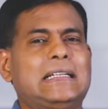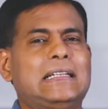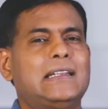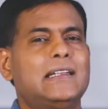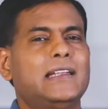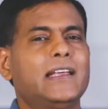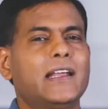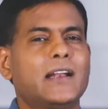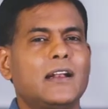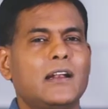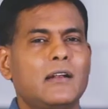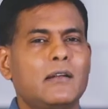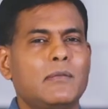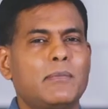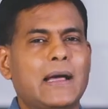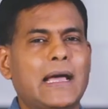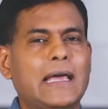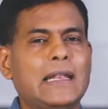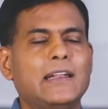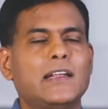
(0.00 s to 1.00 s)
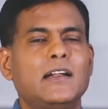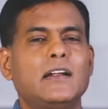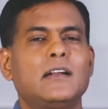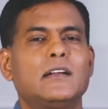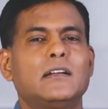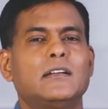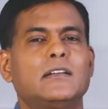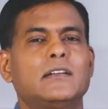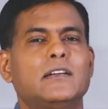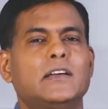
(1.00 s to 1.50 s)
Little by
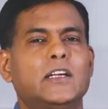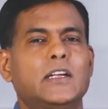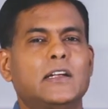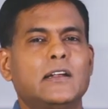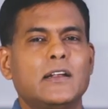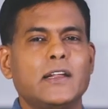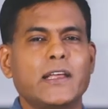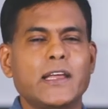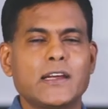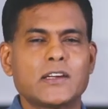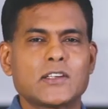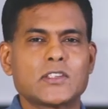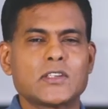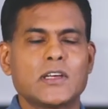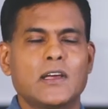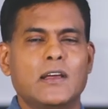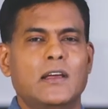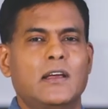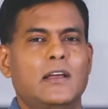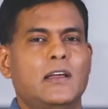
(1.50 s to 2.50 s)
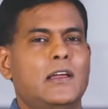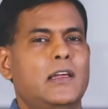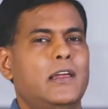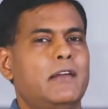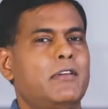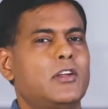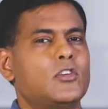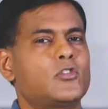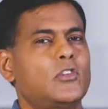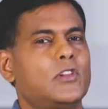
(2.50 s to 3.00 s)
little, it leaks.
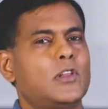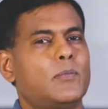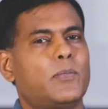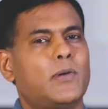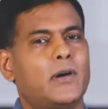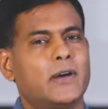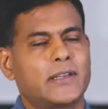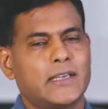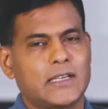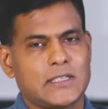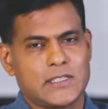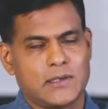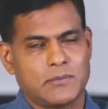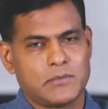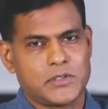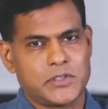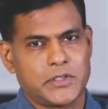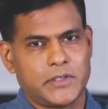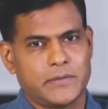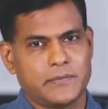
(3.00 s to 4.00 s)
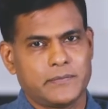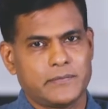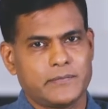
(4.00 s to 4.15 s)
Eventually, the pot gets empty.